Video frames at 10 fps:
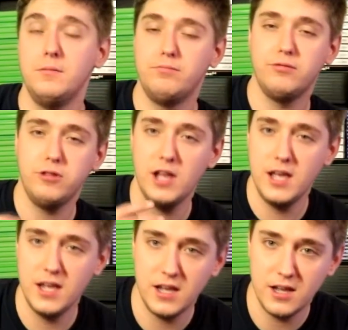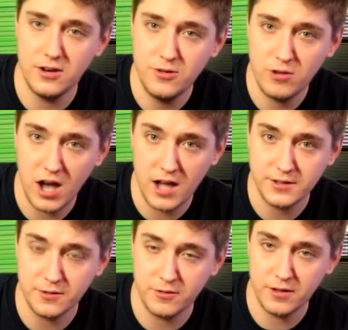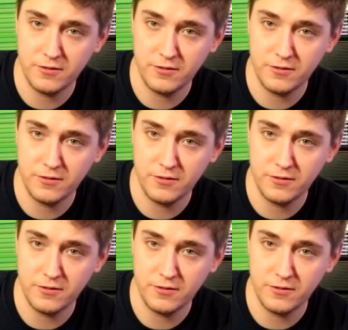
playing a new console for the